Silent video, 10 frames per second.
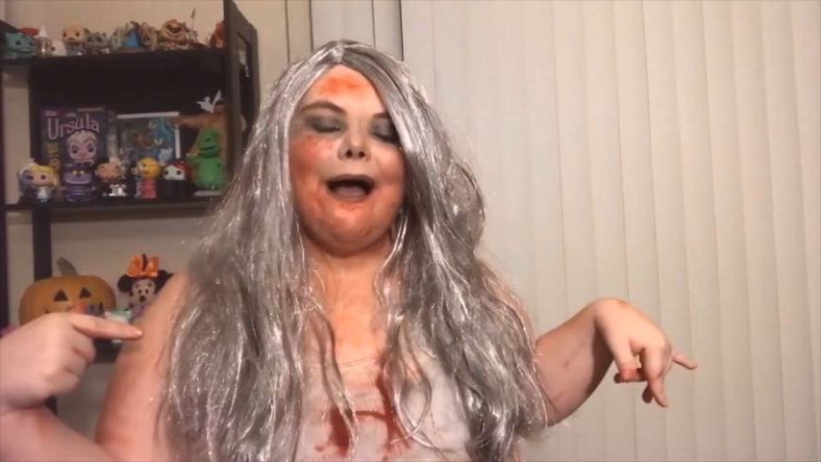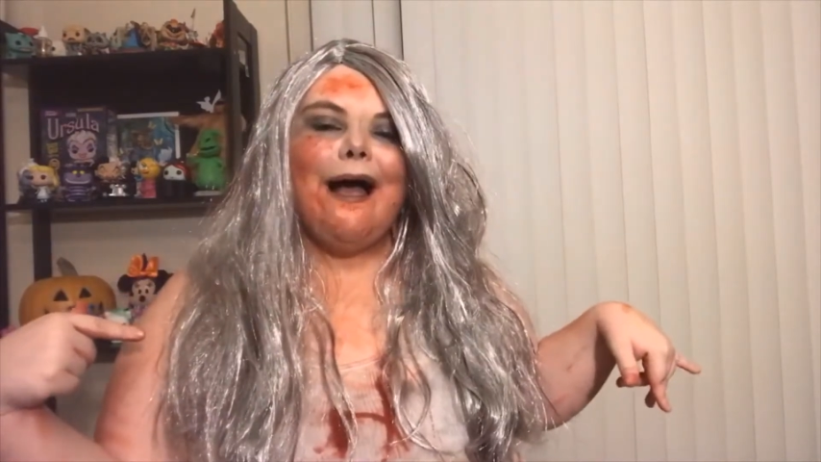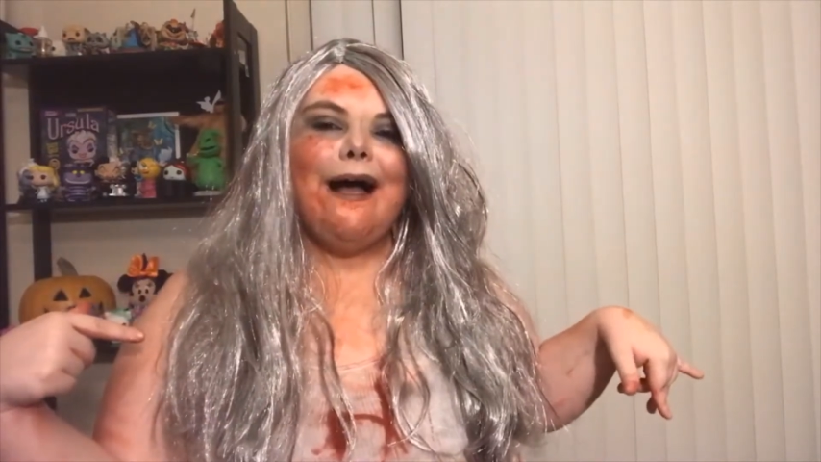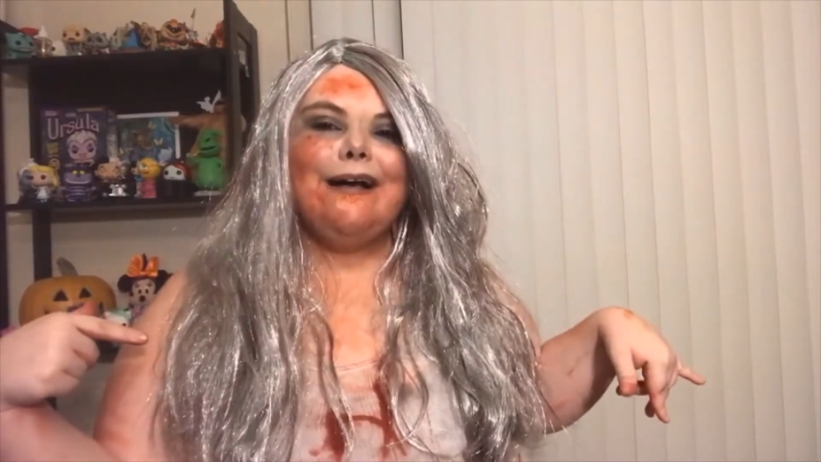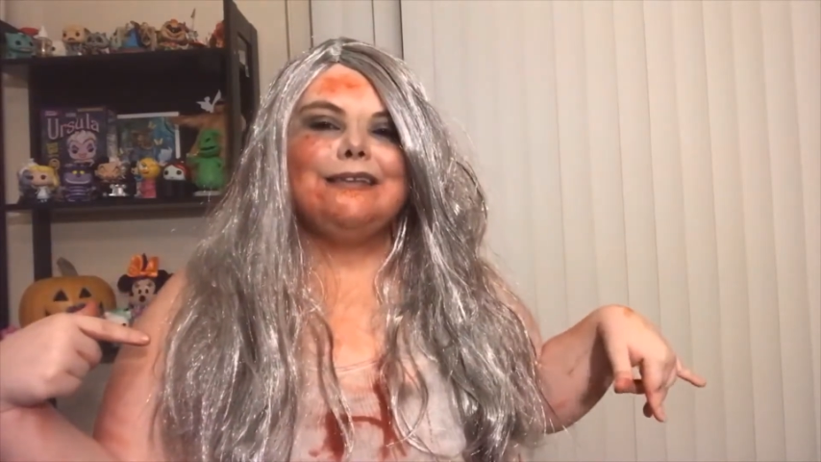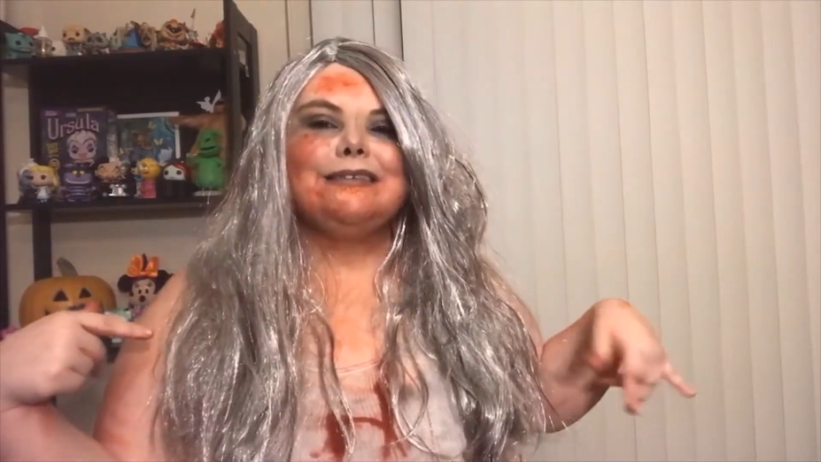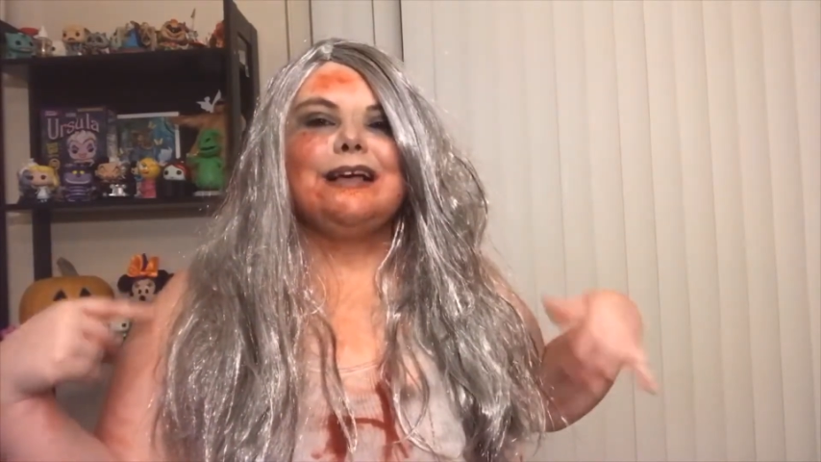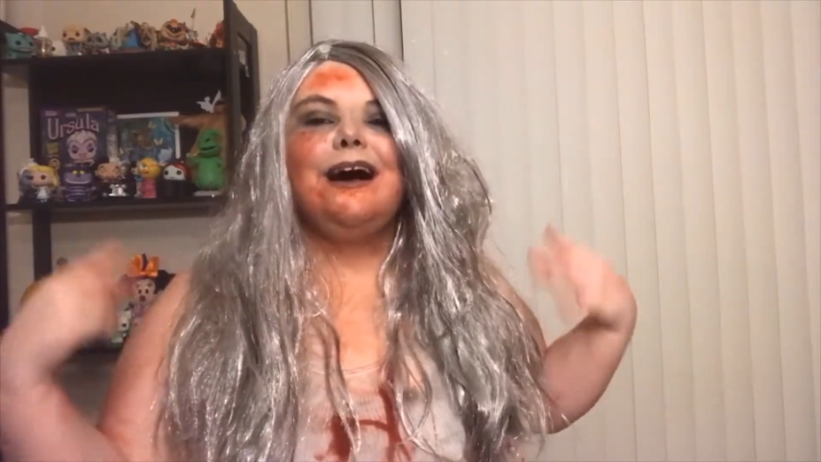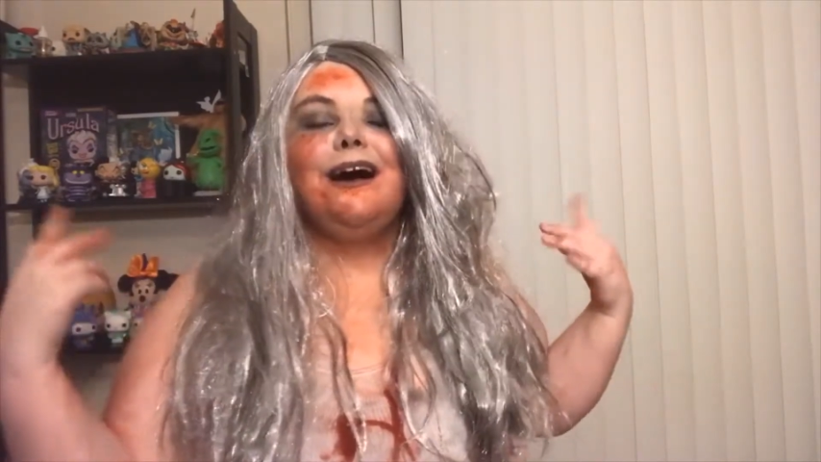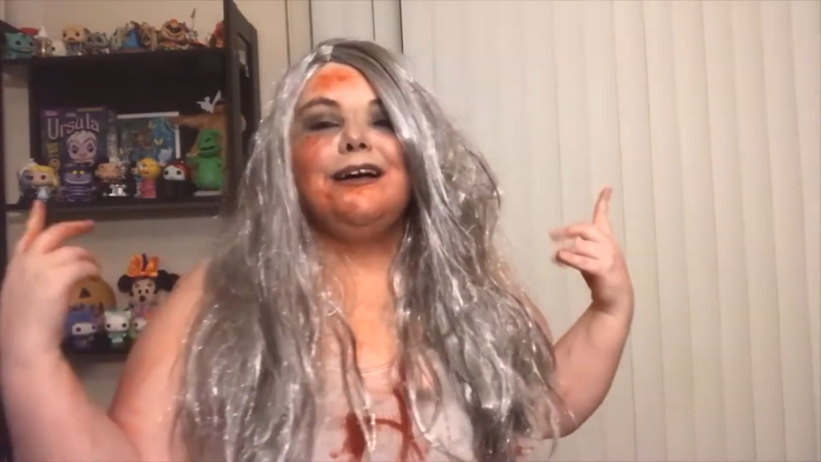as
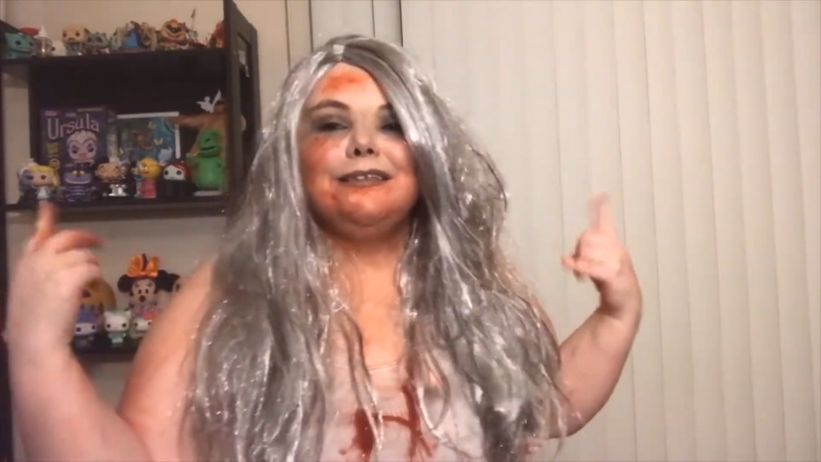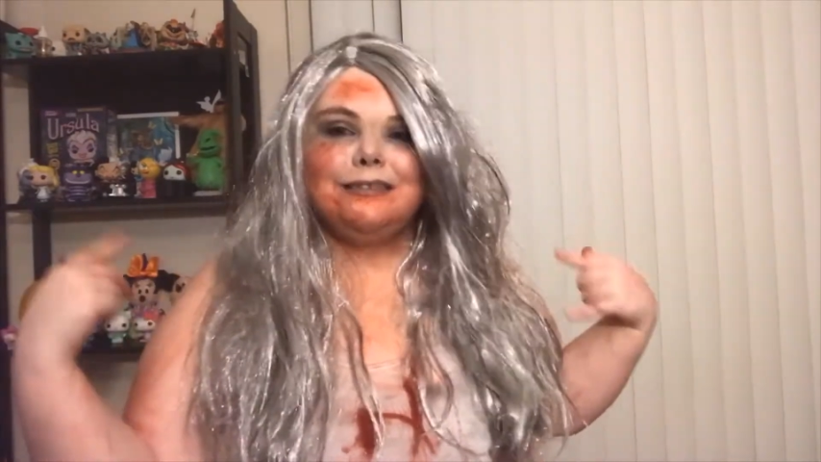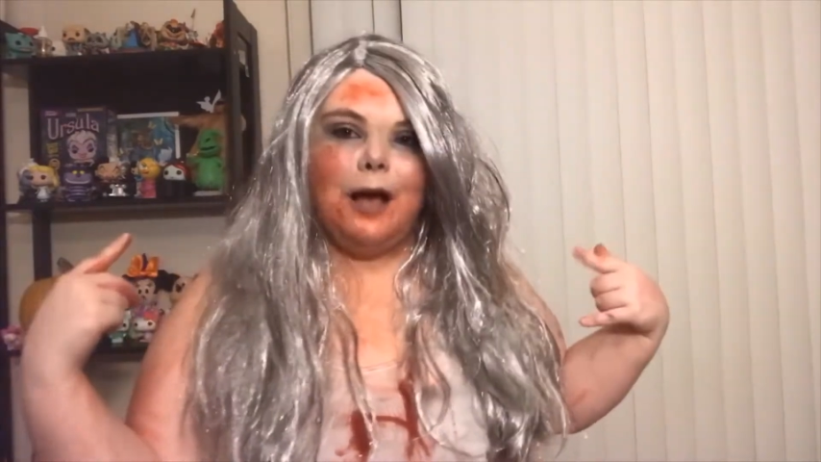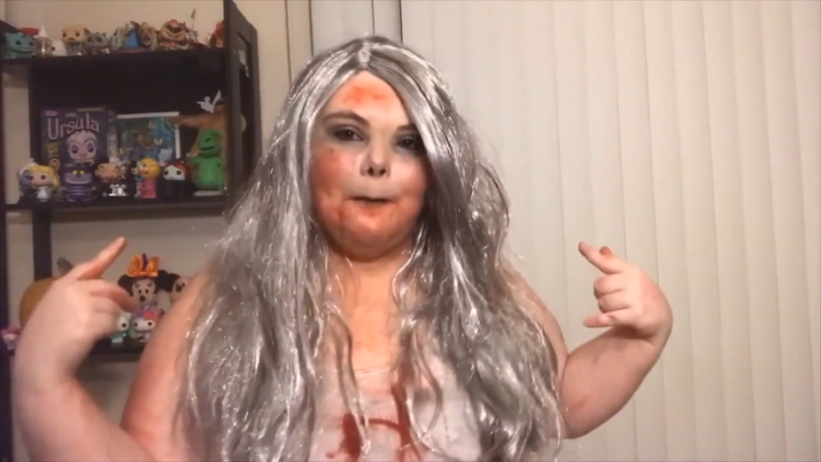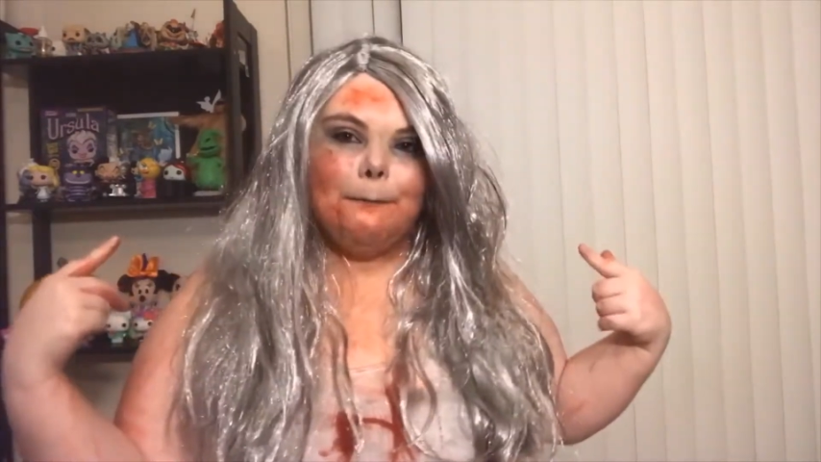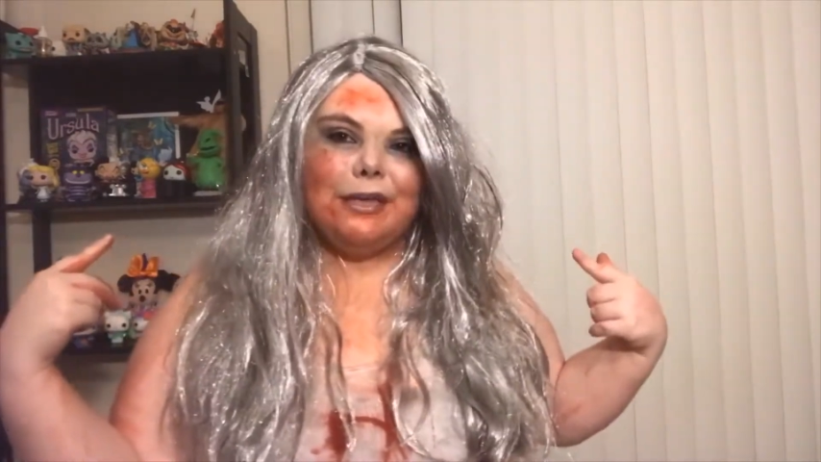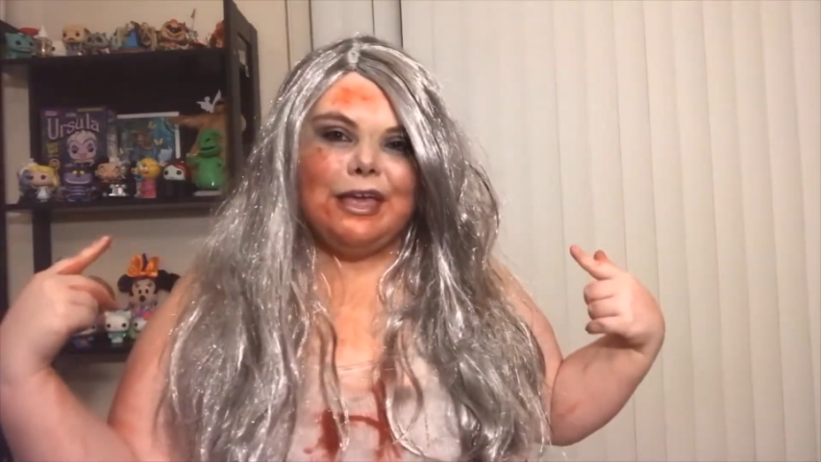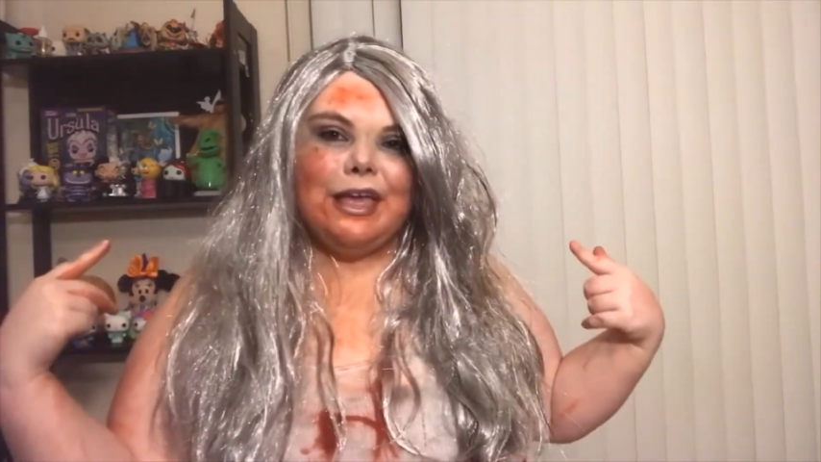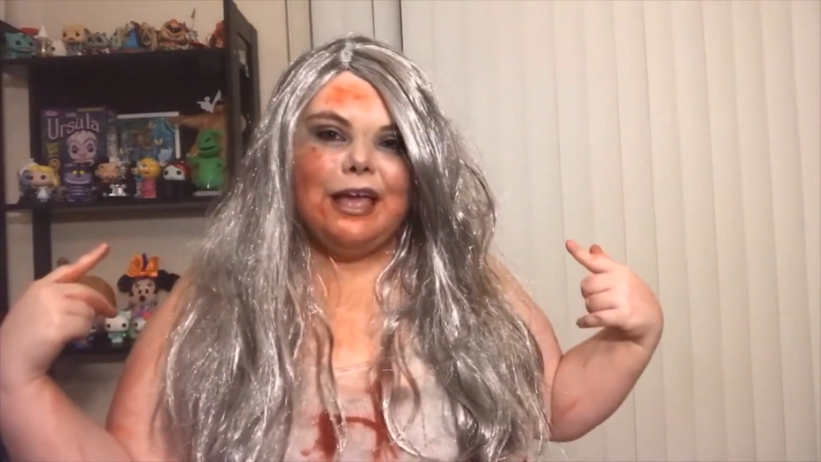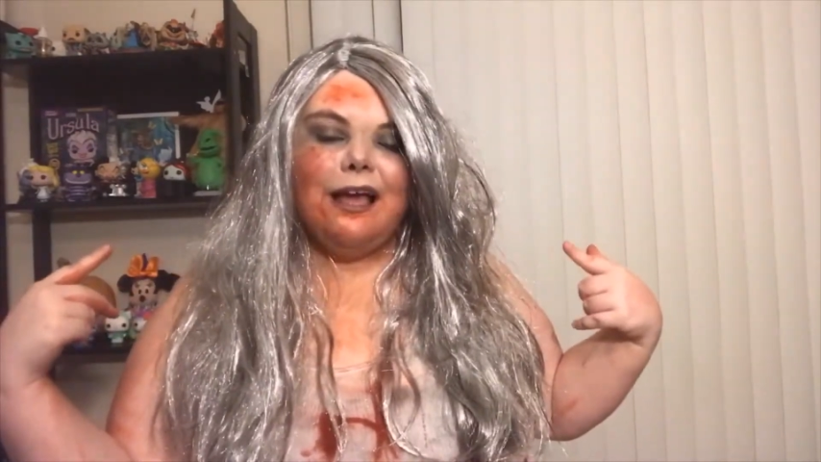a zombie,